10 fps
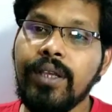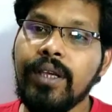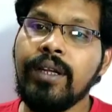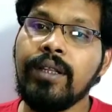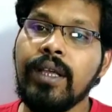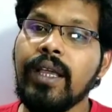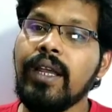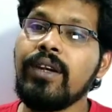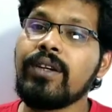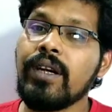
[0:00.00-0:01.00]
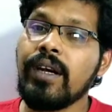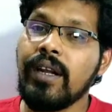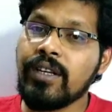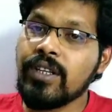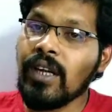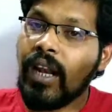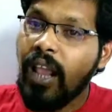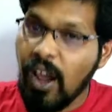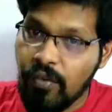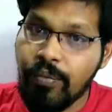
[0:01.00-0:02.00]
There the international
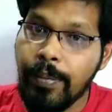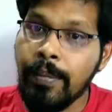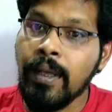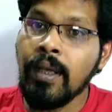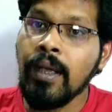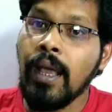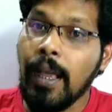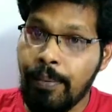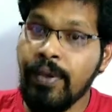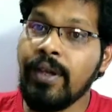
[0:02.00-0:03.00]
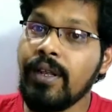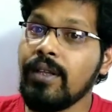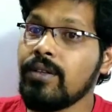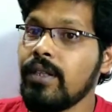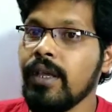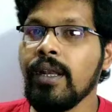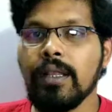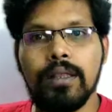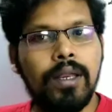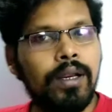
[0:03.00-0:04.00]
affair is there,
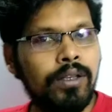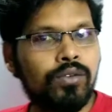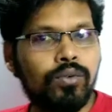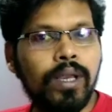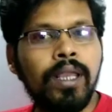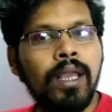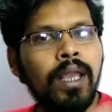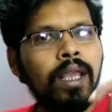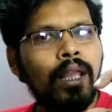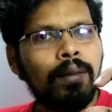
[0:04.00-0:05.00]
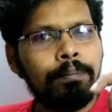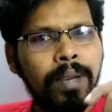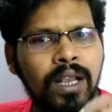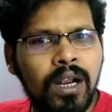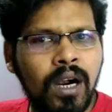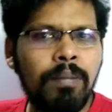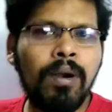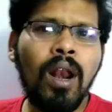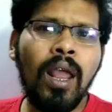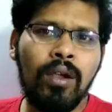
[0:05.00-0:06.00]
and that is why my
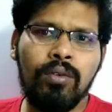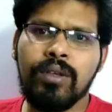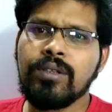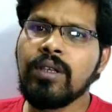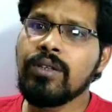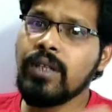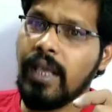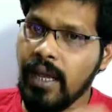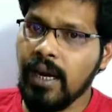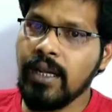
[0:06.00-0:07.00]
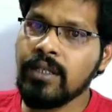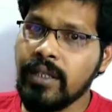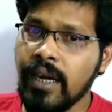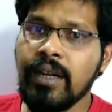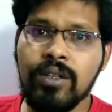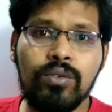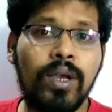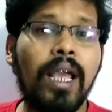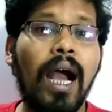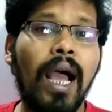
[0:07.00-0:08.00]
common language is English. That is
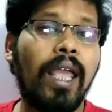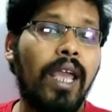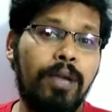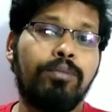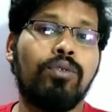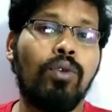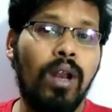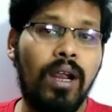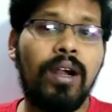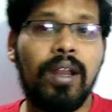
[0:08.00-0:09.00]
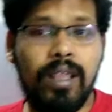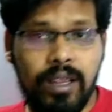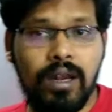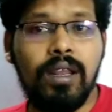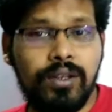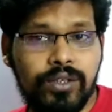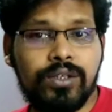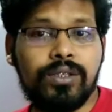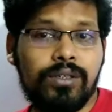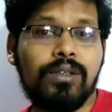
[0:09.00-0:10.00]
why I have to learn
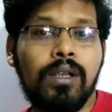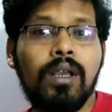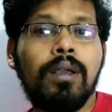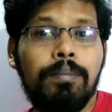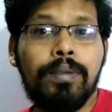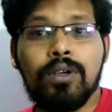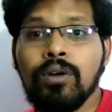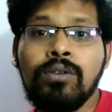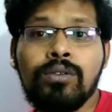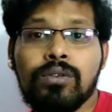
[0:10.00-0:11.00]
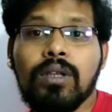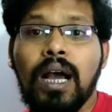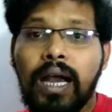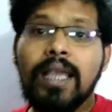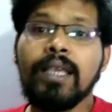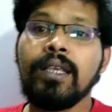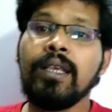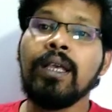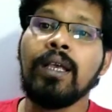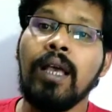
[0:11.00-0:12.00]
English, because I
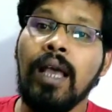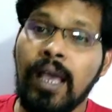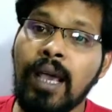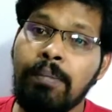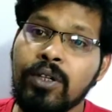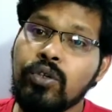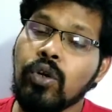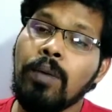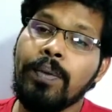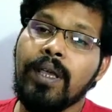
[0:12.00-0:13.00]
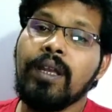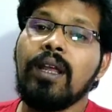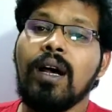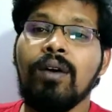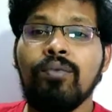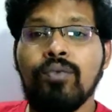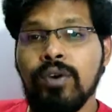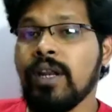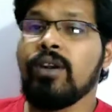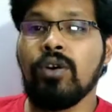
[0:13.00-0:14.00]
have a job in a
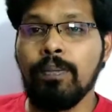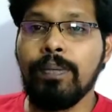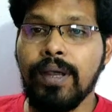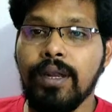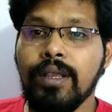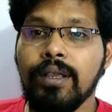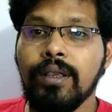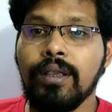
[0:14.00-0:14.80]
foreign company.